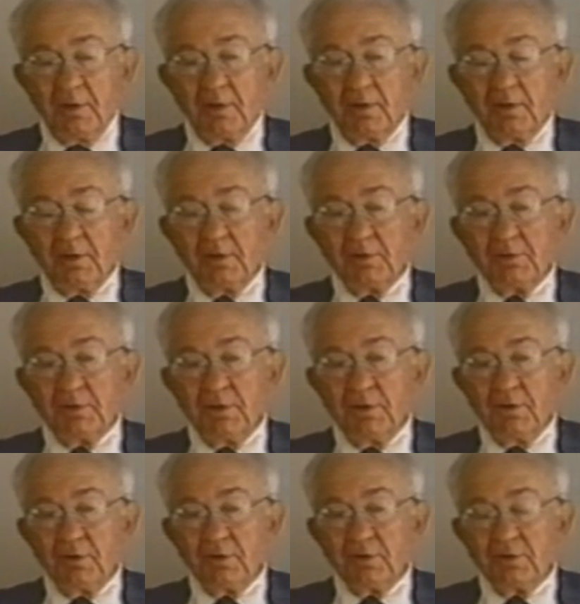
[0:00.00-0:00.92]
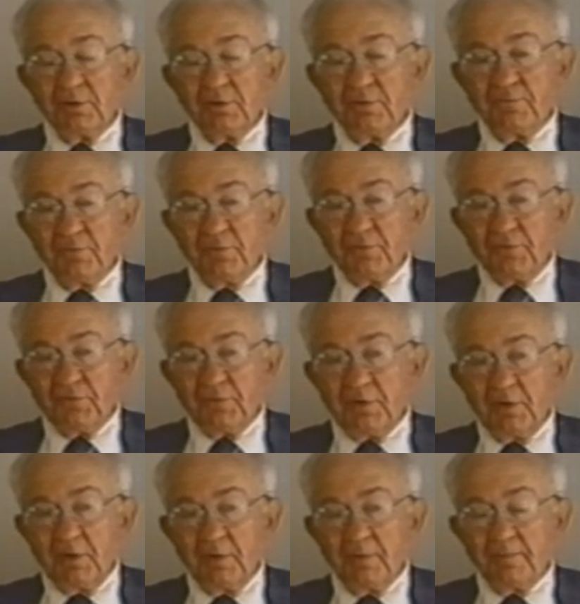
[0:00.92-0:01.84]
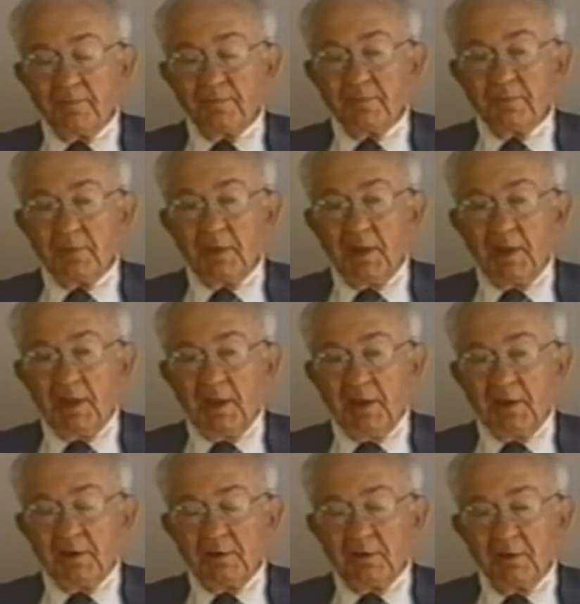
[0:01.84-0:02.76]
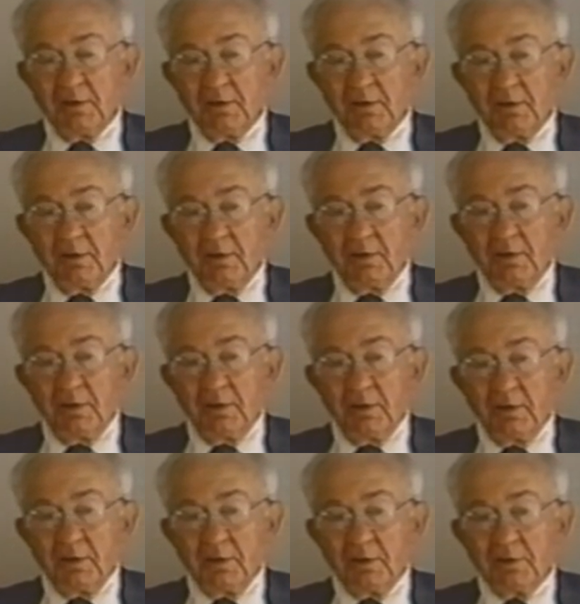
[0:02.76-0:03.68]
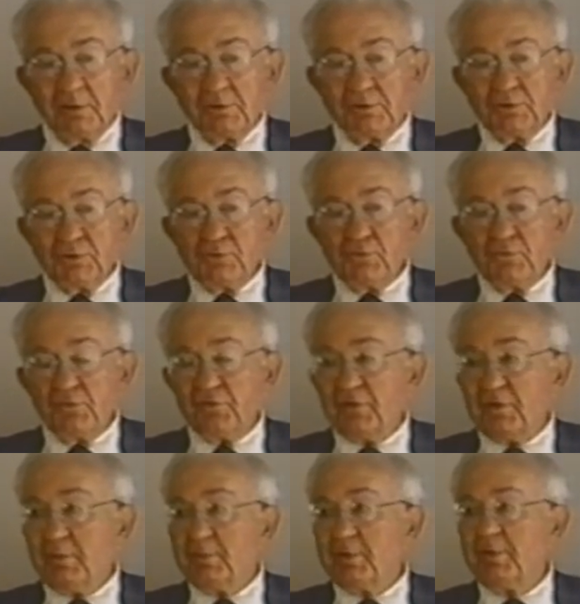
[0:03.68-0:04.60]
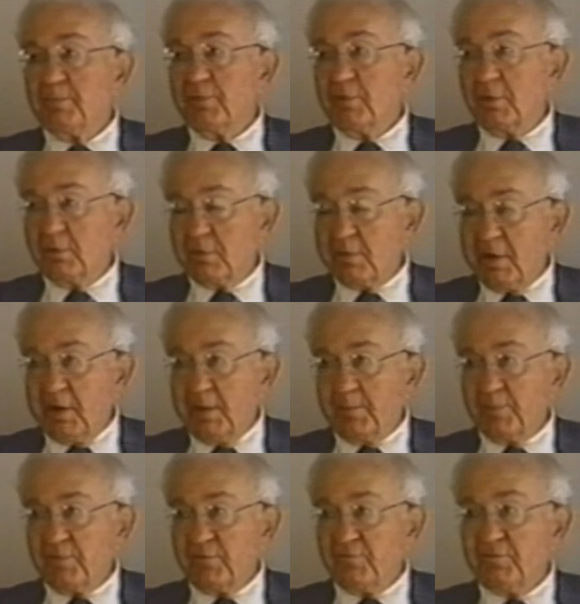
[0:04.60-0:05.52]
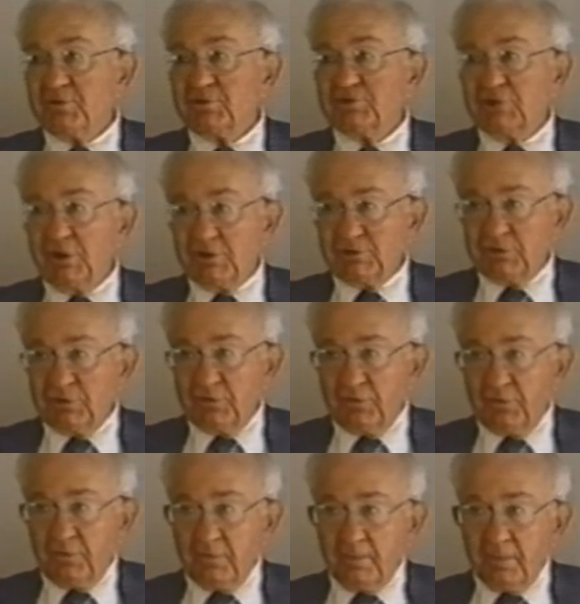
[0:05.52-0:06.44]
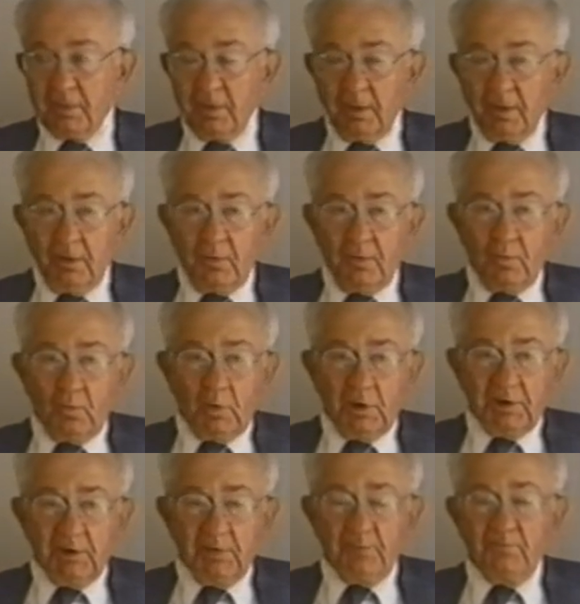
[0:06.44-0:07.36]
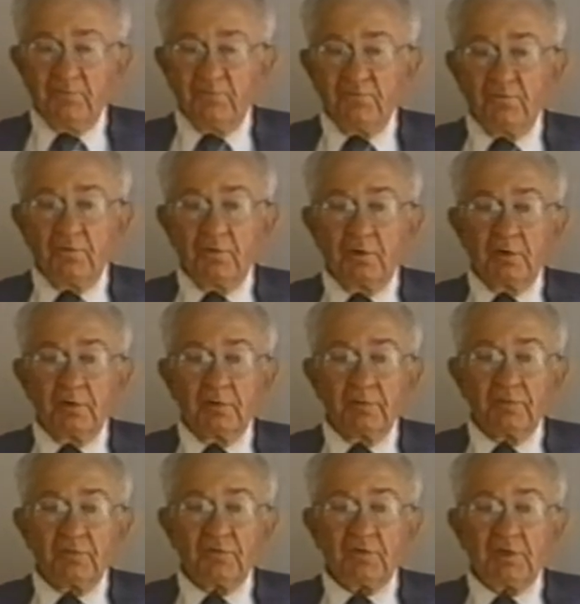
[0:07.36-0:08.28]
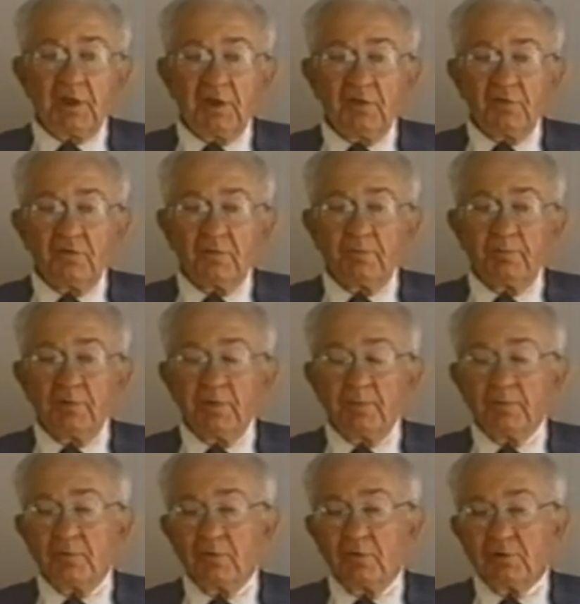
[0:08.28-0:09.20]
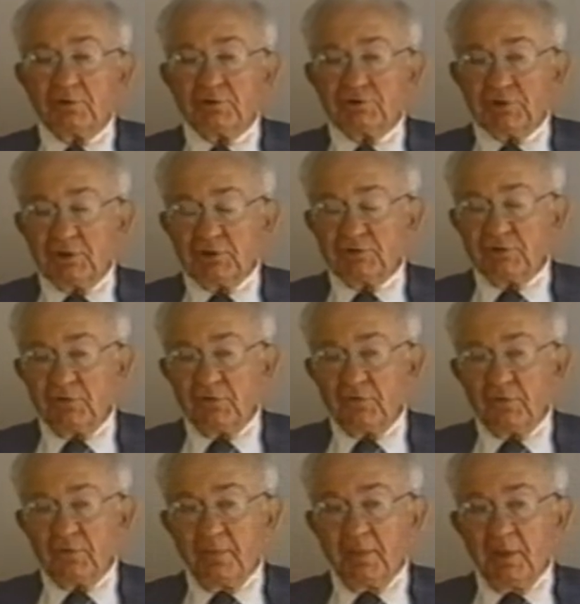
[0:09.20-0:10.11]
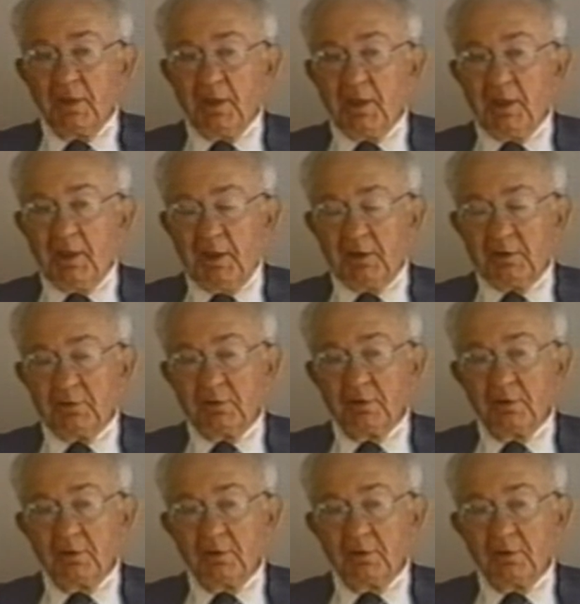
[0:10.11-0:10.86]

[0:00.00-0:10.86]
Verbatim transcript: Uh, New York University had uh, two summer programs for judges, one of them for state Supreme Court judges and